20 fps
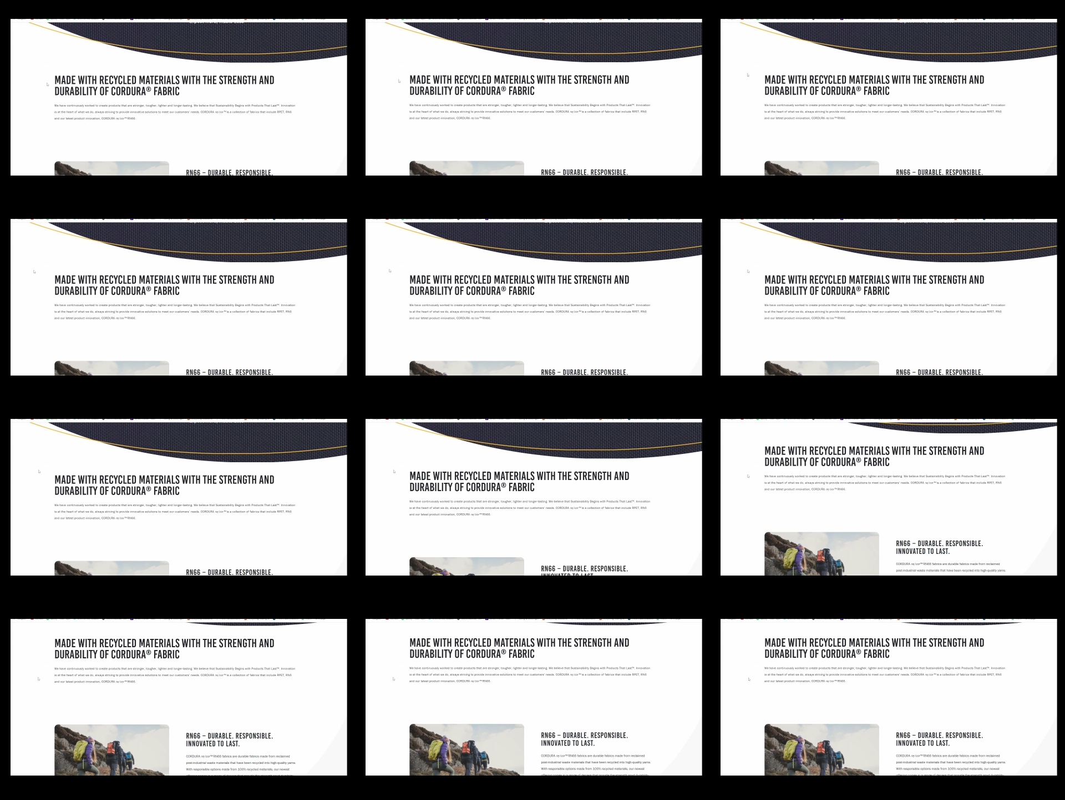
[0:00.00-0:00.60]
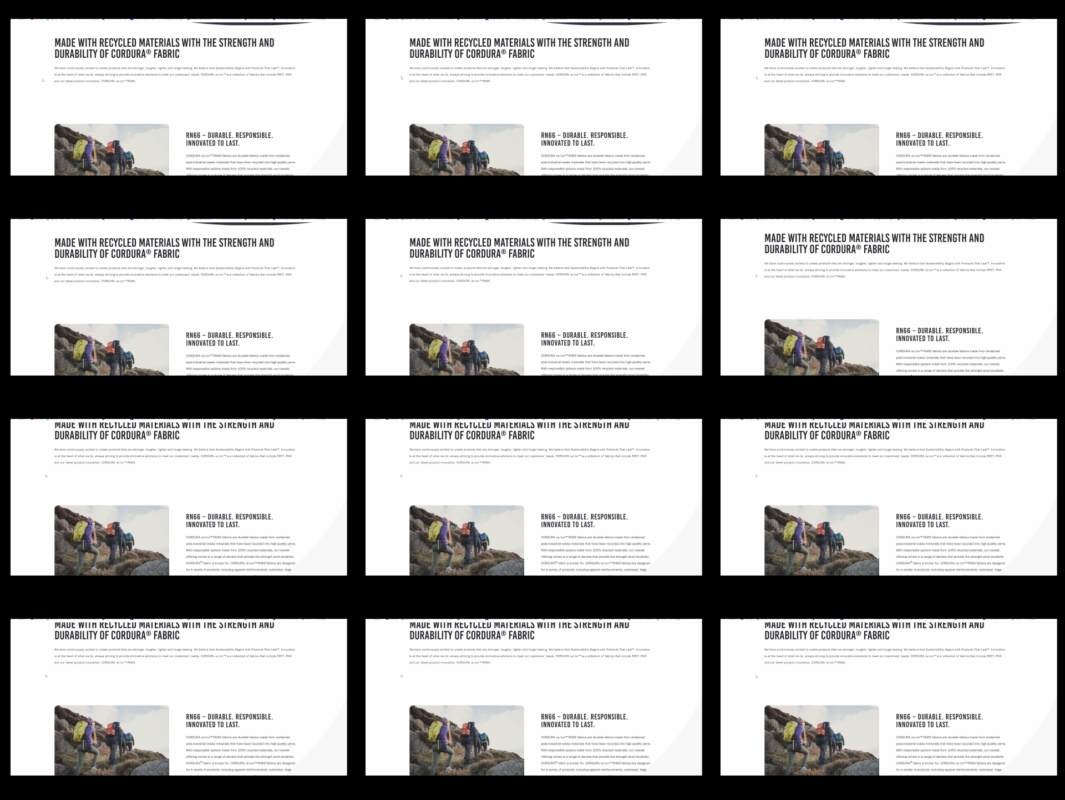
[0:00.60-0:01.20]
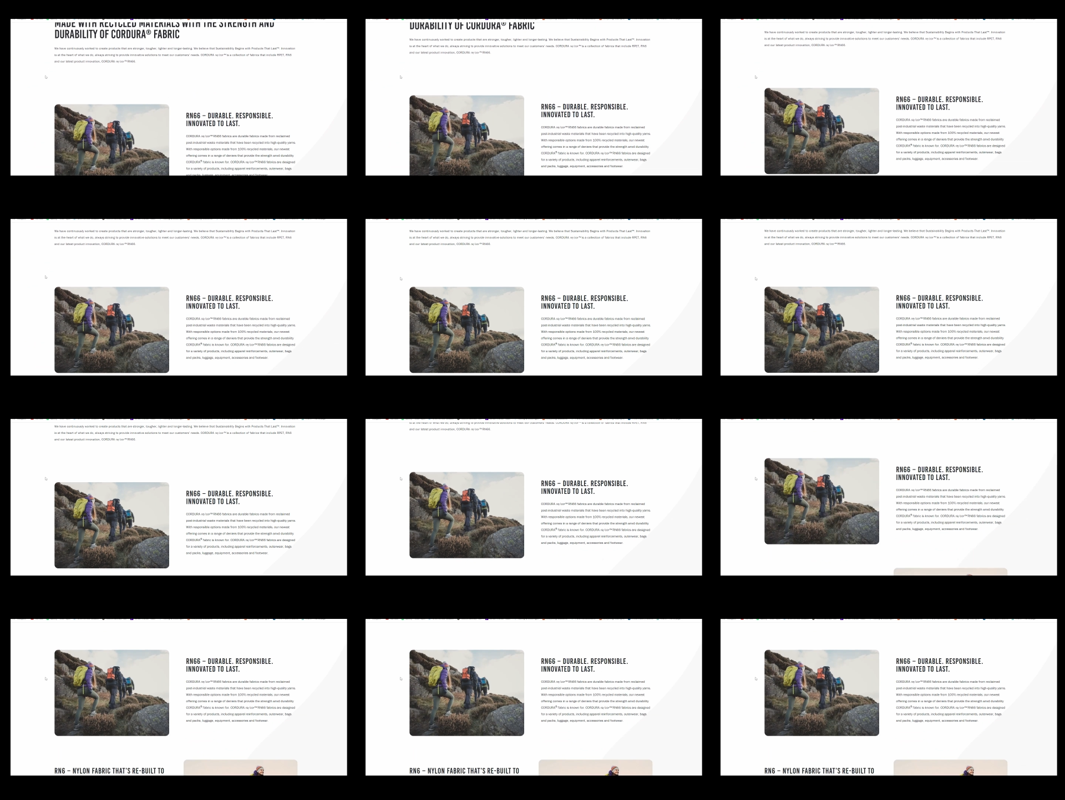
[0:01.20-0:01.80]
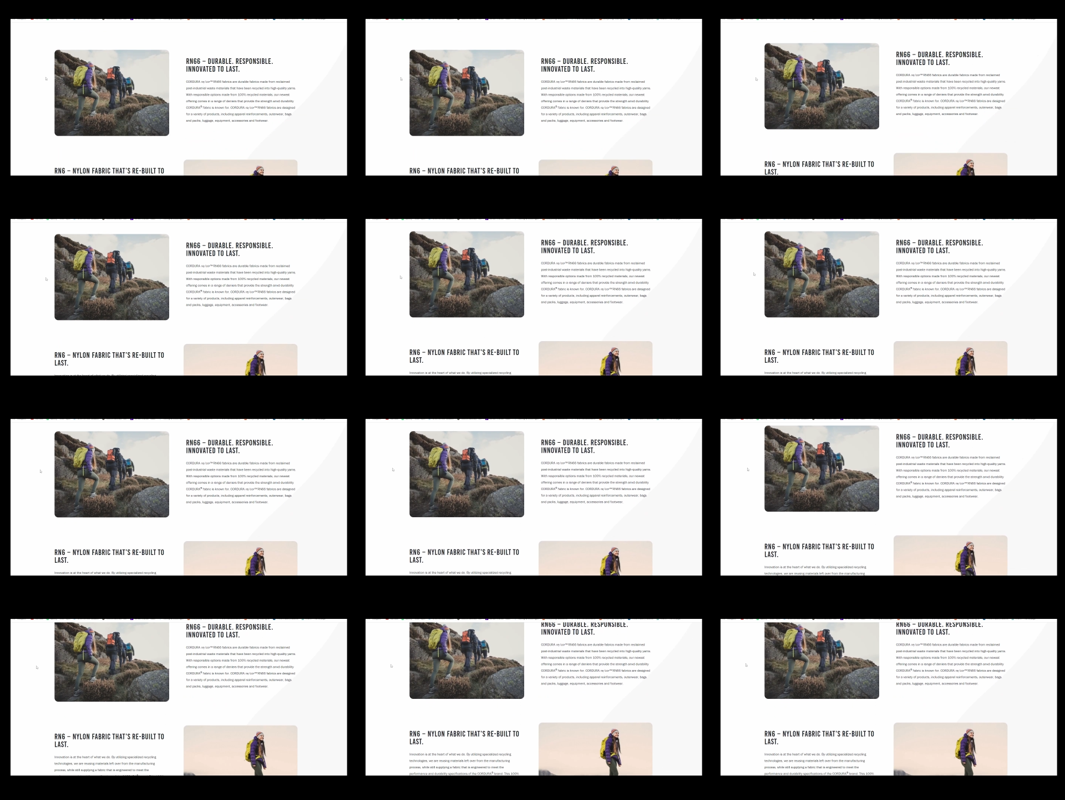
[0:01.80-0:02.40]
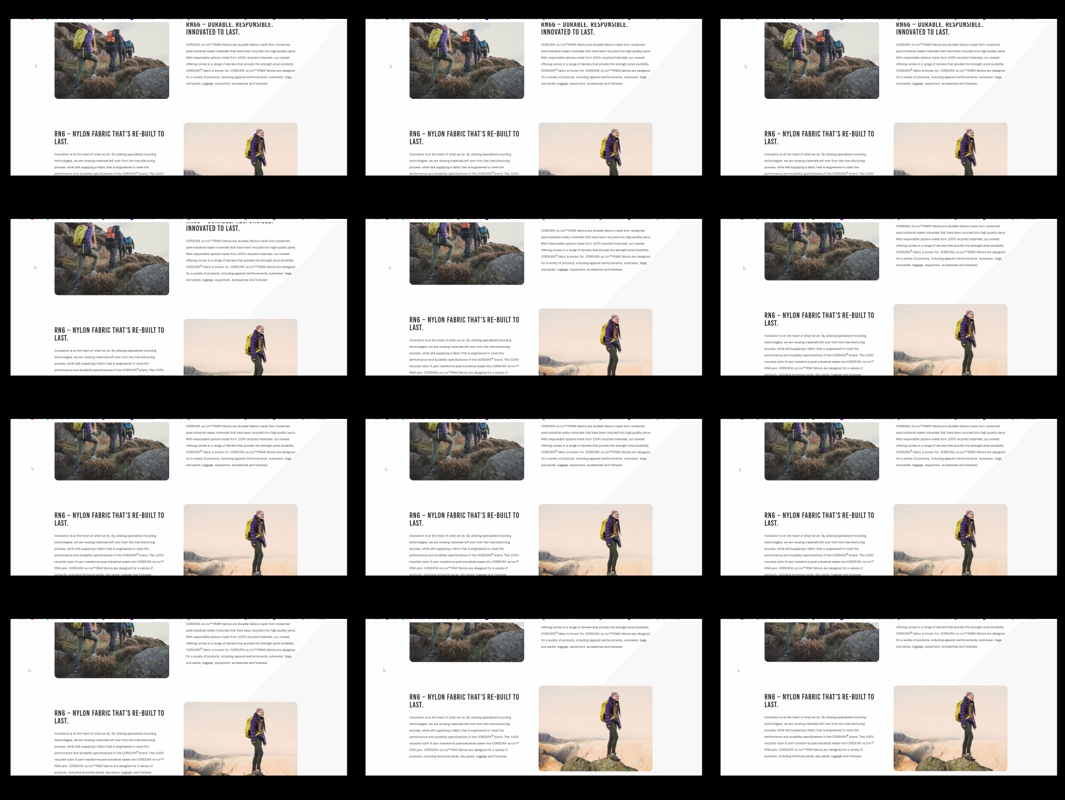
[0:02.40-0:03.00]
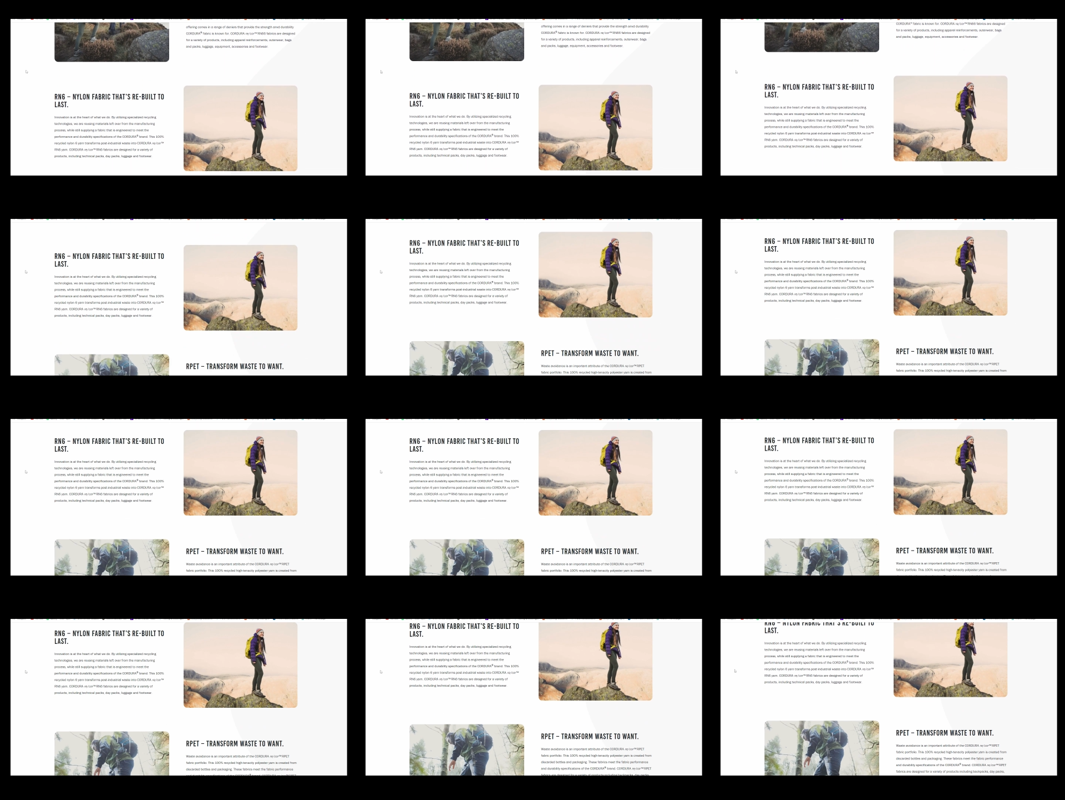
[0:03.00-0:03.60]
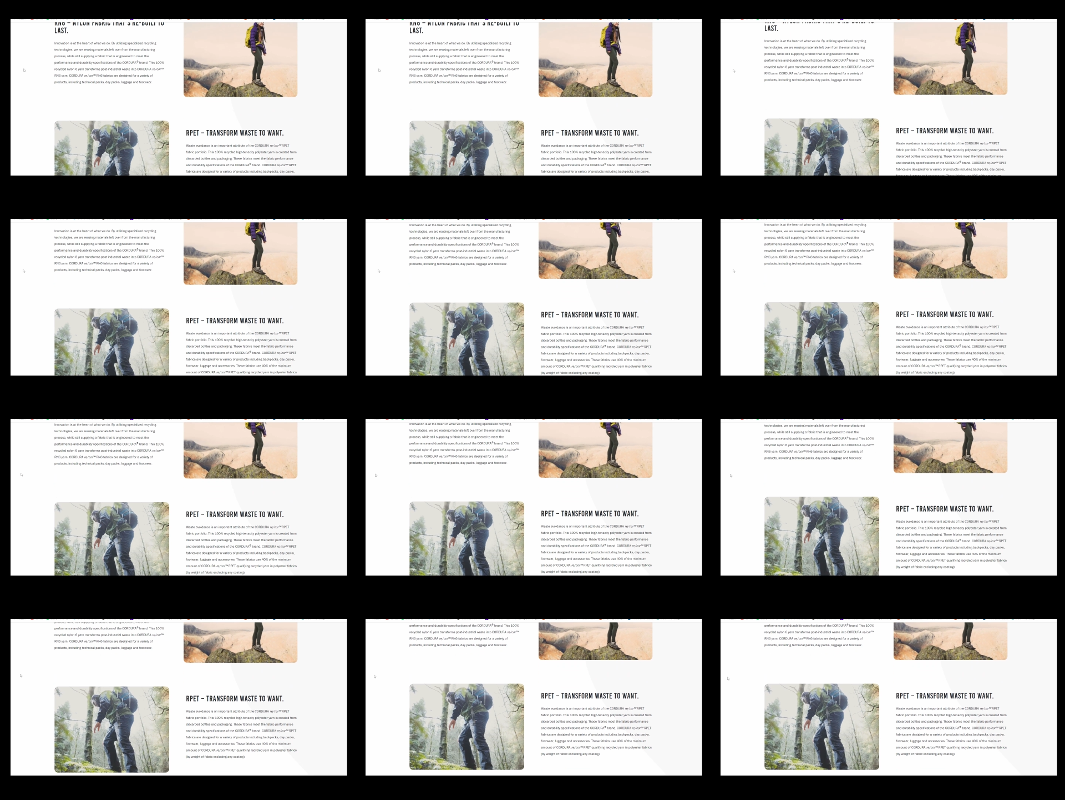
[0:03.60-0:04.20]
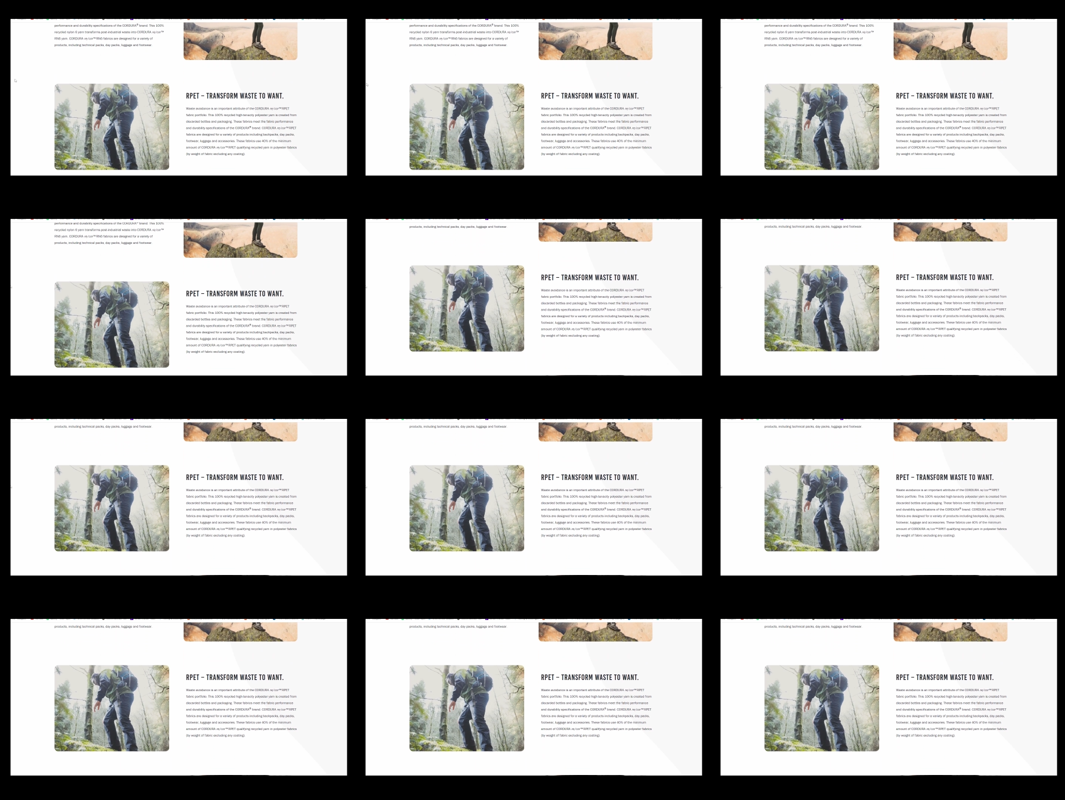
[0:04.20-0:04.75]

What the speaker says: Nobody's mouth can be seen.